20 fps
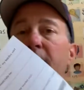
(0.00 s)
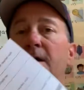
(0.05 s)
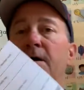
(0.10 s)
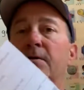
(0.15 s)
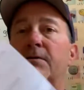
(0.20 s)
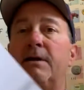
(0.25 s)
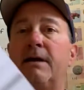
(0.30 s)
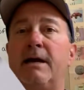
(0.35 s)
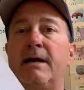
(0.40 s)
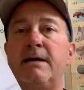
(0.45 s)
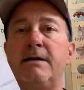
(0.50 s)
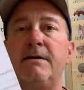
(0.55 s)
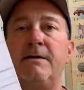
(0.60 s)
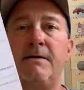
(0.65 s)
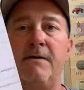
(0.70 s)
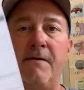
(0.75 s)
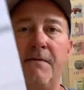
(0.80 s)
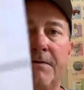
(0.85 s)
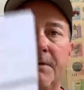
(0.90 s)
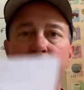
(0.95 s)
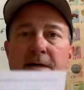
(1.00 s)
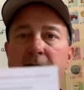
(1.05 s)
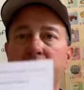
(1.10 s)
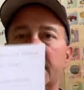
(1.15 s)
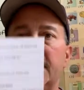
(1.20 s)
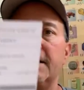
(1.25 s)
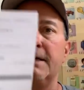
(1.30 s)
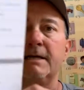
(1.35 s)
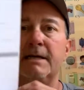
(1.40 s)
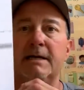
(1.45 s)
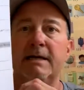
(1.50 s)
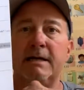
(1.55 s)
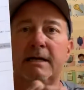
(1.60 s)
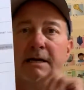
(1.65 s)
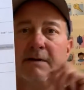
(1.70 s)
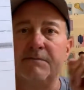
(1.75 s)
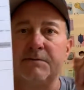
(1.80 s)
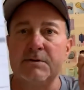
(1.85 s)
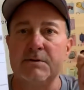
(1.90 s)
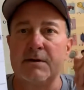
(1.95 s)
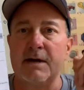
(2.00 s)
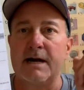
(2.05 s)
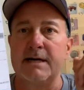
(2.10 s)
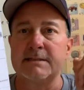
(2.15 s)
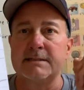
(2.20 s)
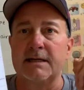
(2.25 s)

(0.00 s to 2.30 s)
Okay, if you guys